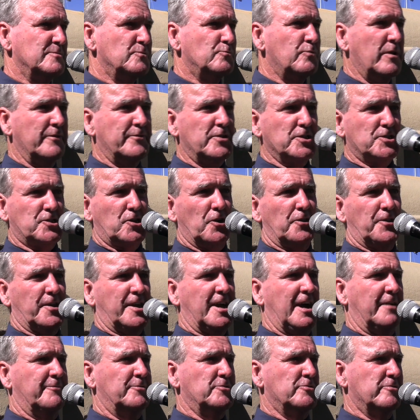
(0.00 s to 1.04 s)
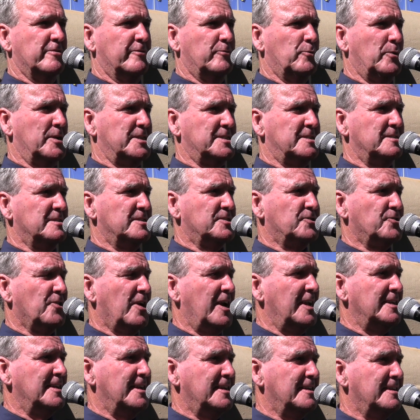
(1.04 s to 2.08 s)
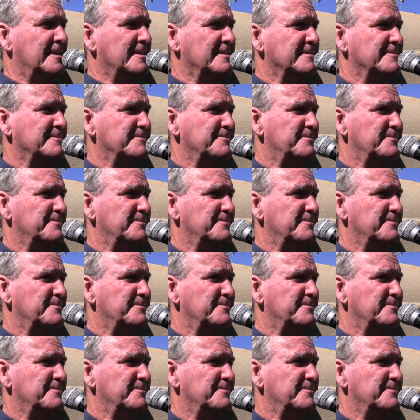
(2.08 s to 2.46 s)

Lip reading: We've just got the Governor of Western Australia here.